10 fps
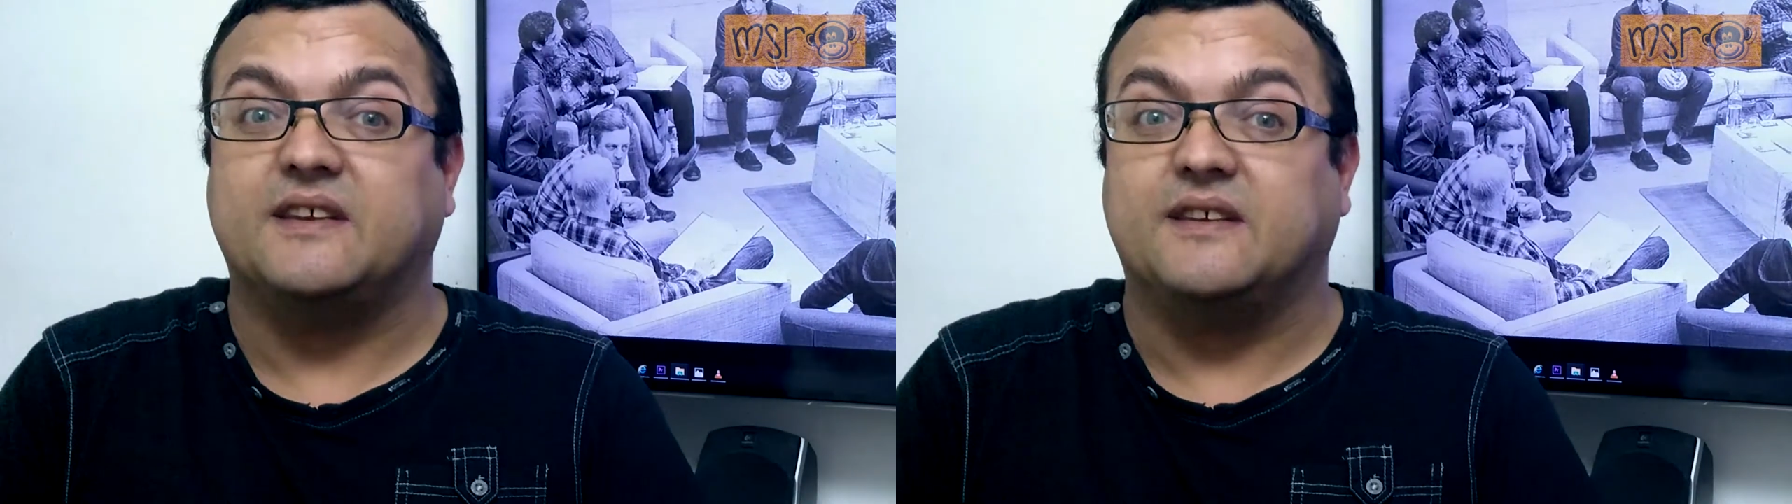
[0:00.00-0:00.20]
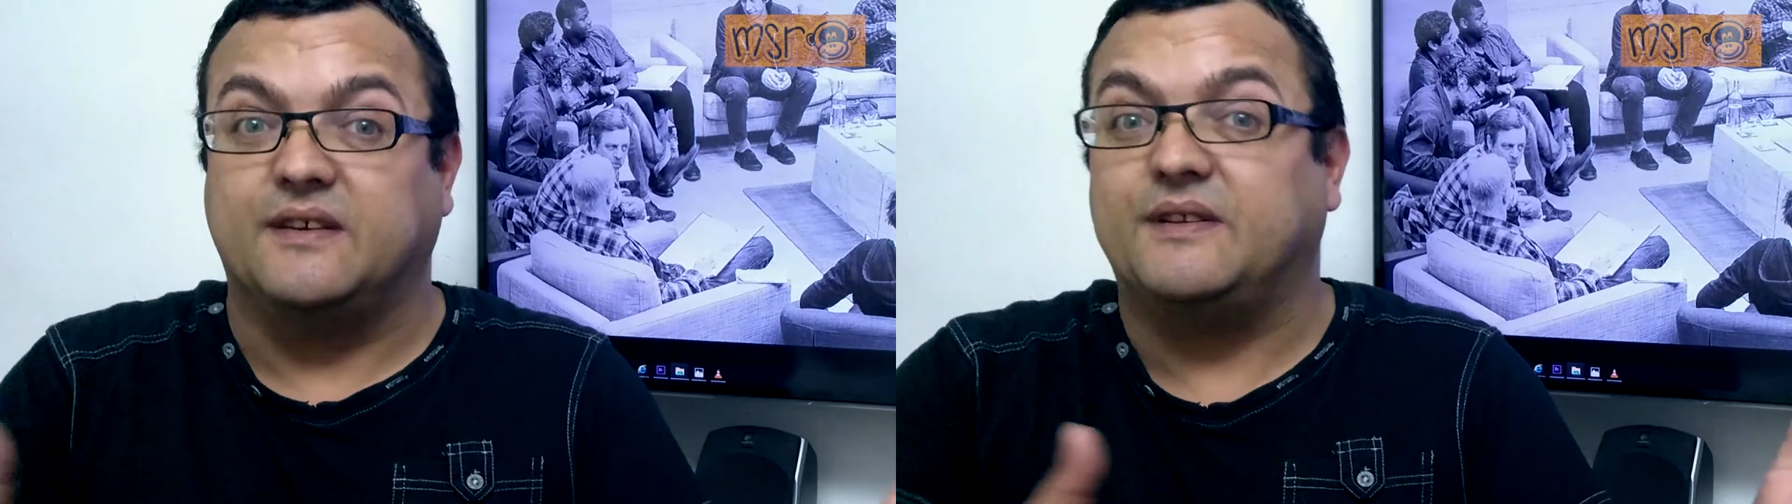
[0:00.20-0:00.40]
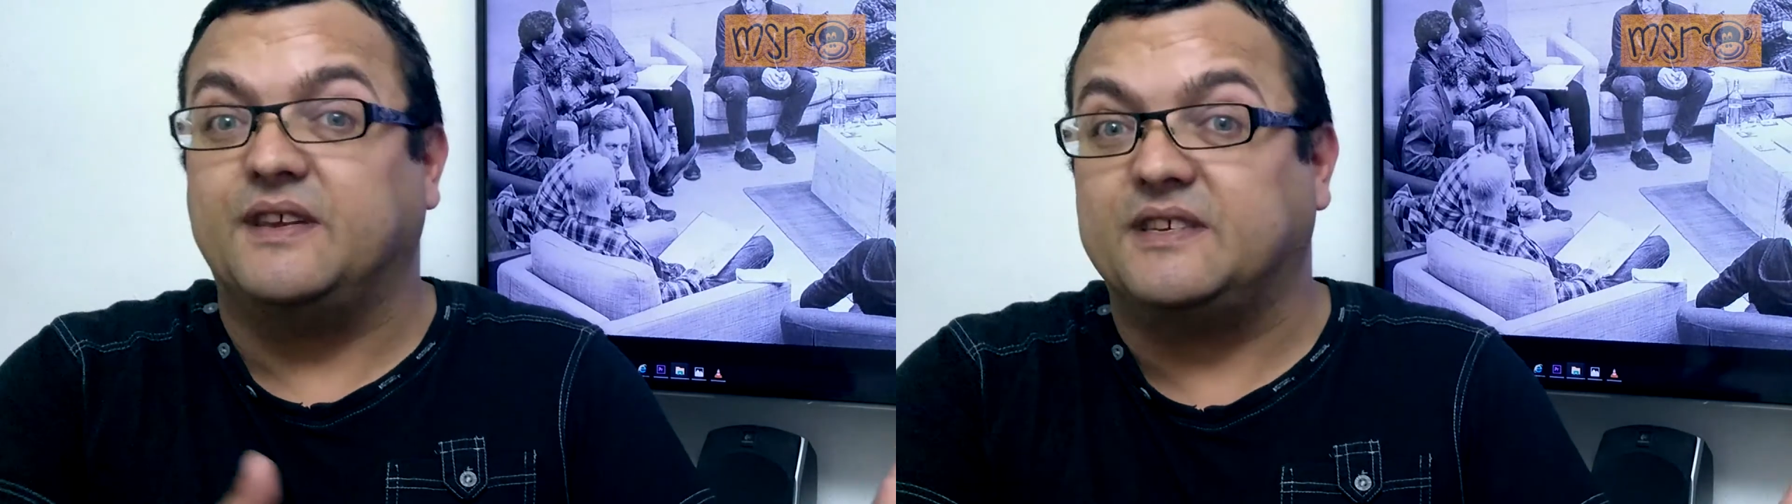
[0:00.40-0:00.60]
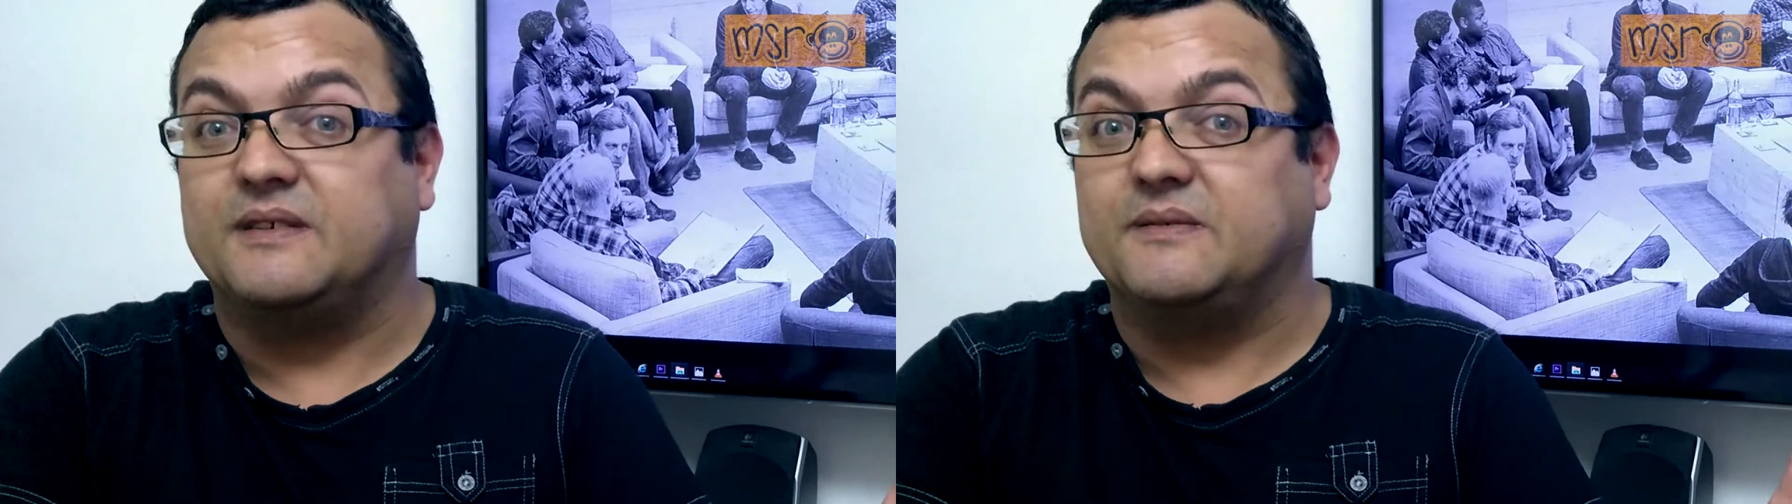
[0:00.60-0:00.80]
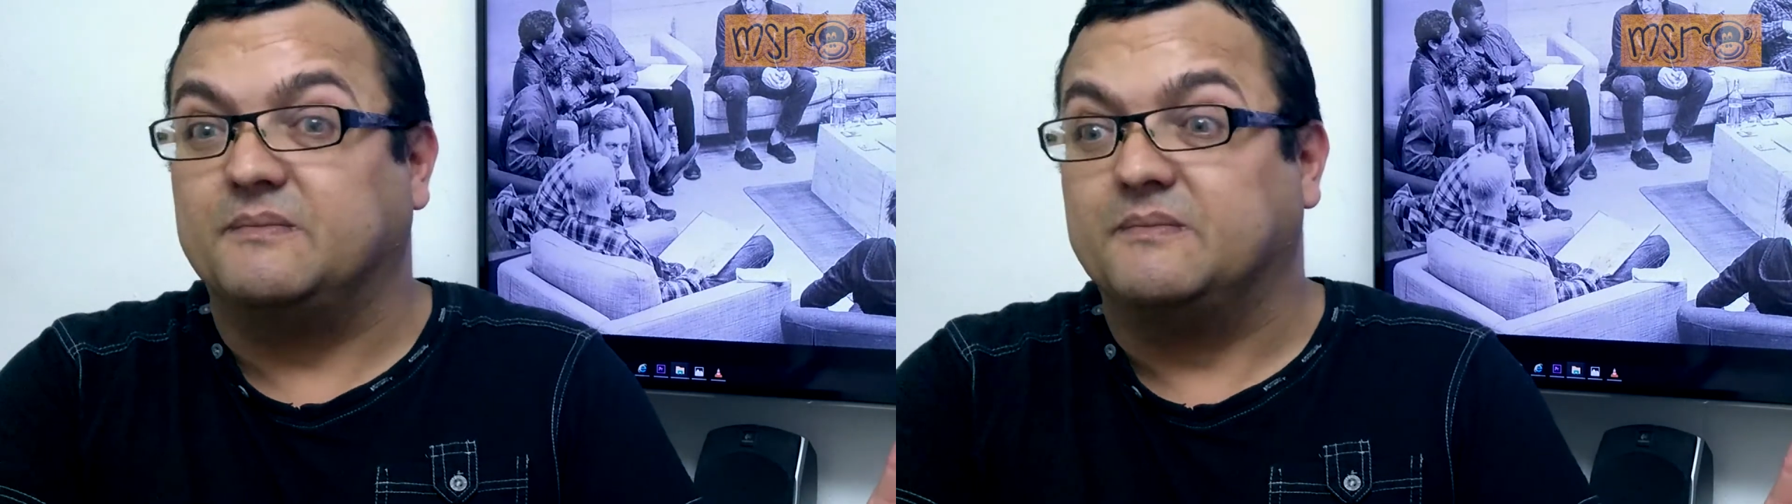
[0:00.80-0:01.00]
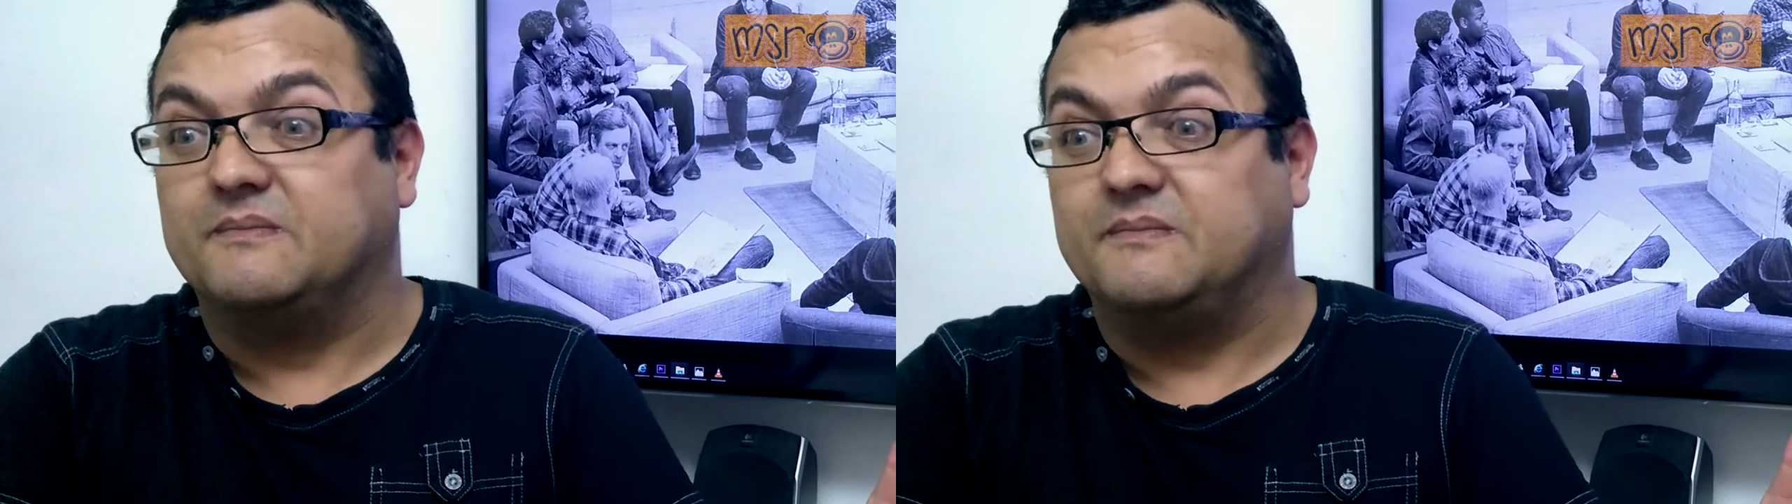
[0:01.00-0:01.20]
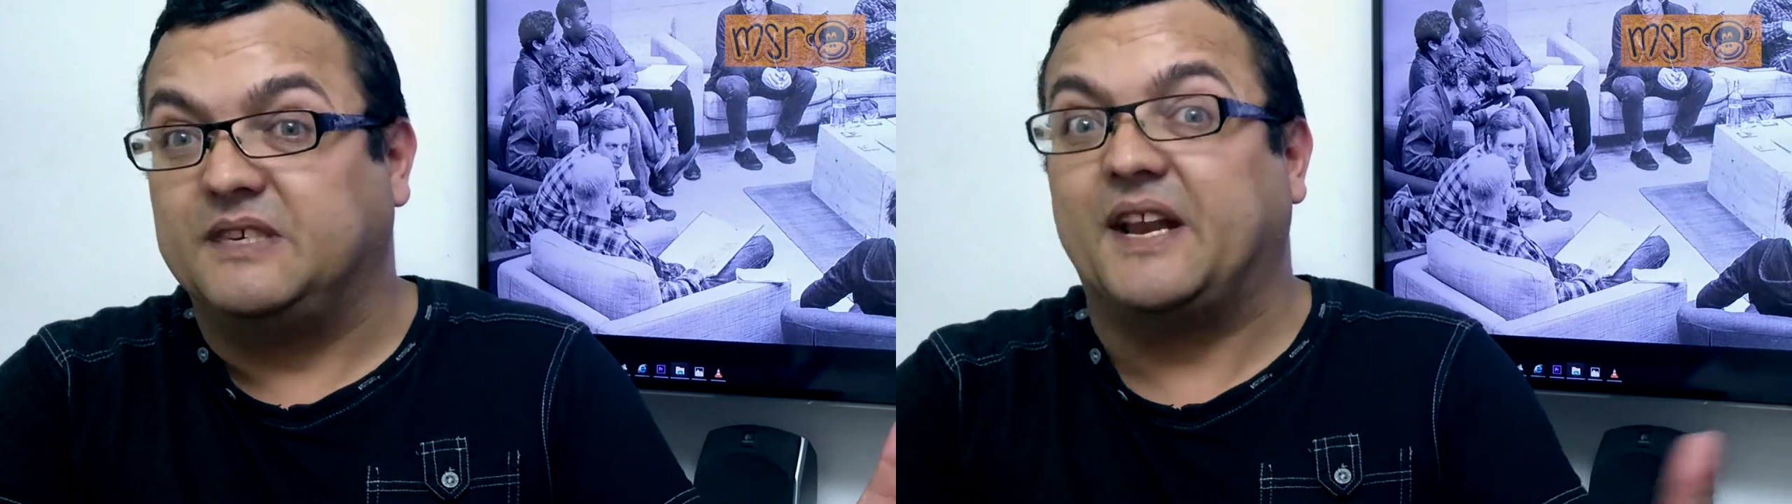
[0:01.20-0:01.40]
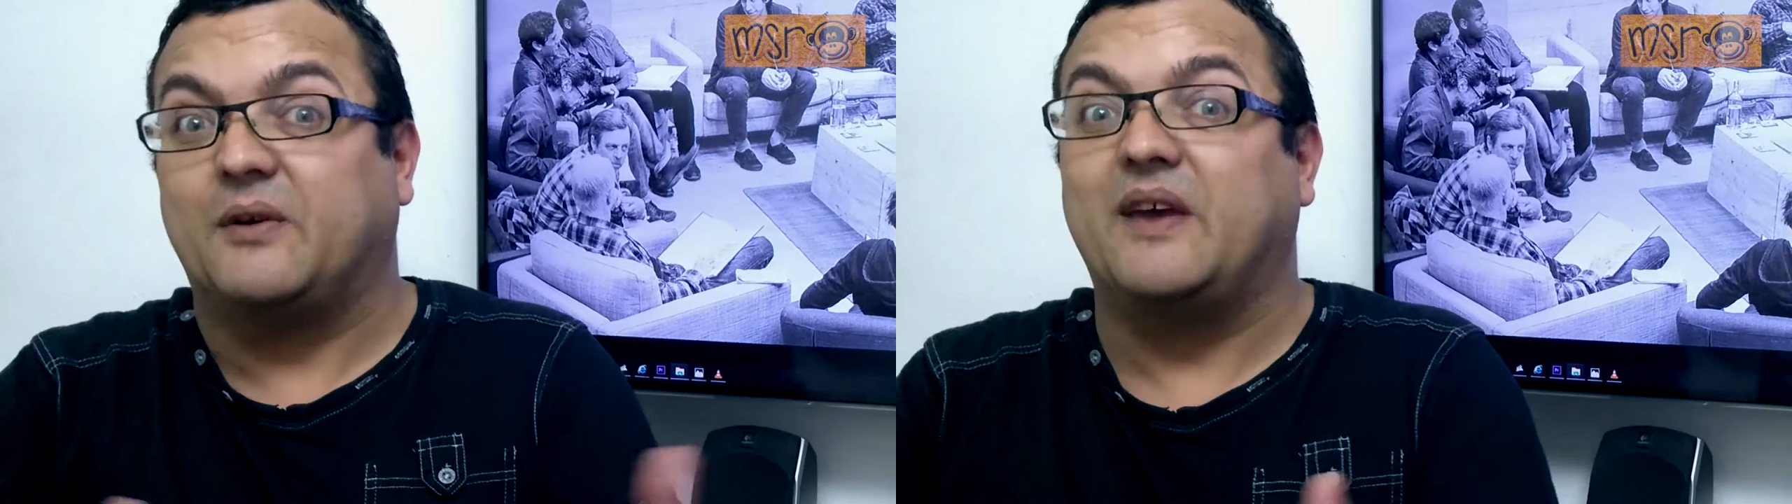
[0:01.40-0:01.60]
You need to
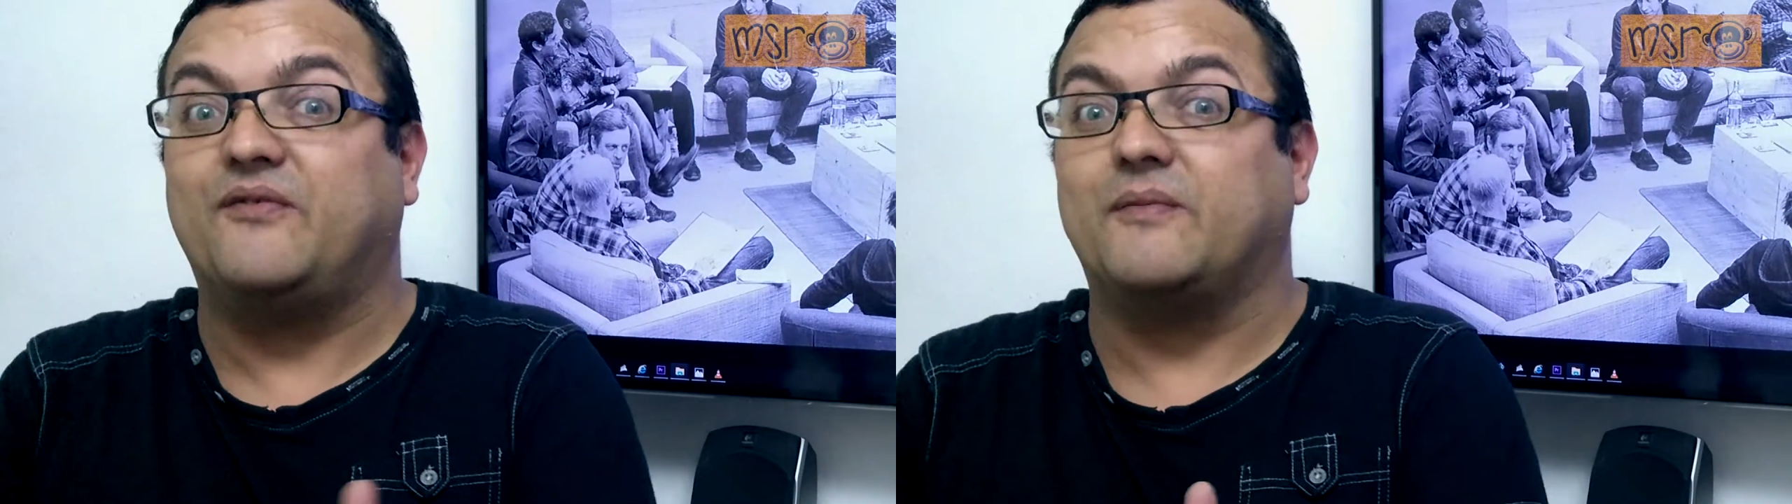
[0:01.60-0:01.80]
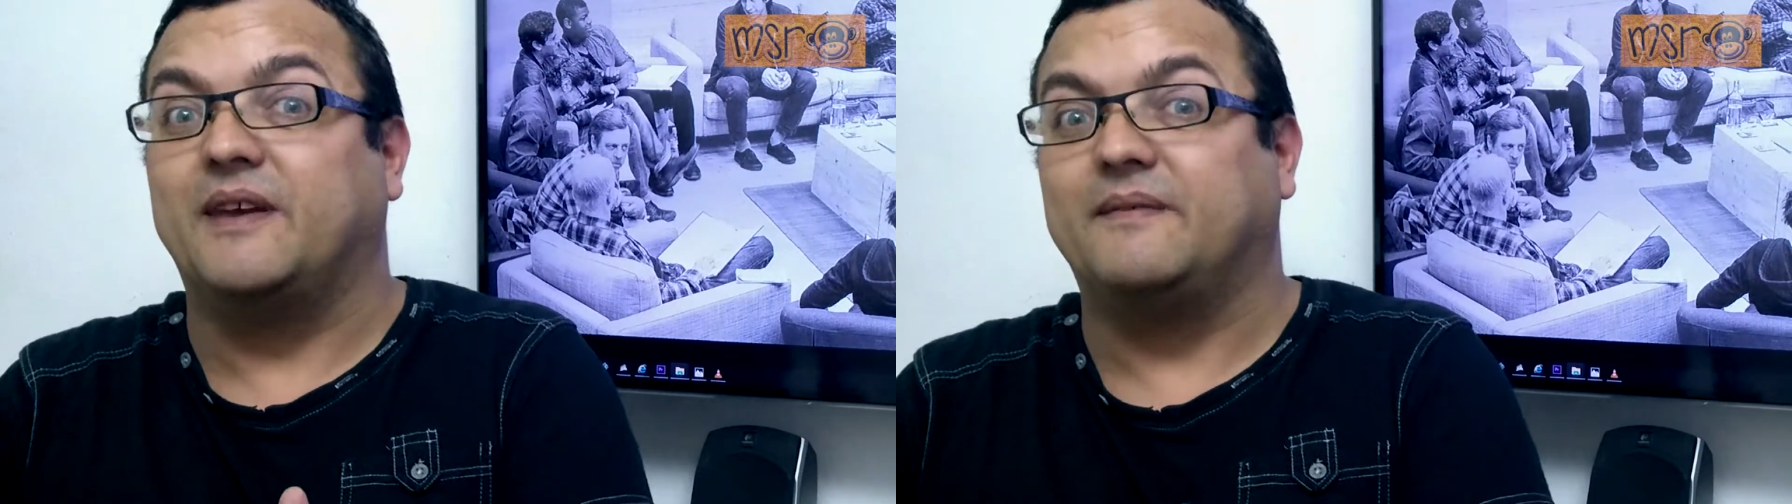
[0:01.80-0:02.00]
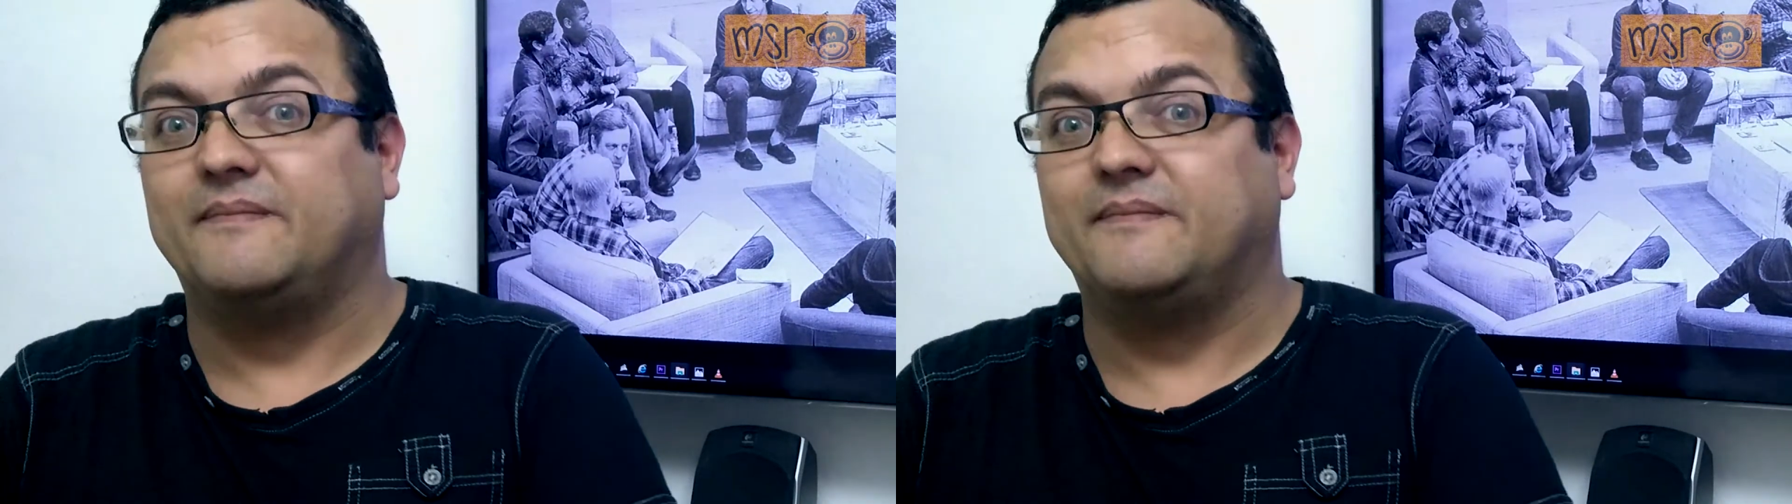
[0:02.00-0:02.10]
get away from it.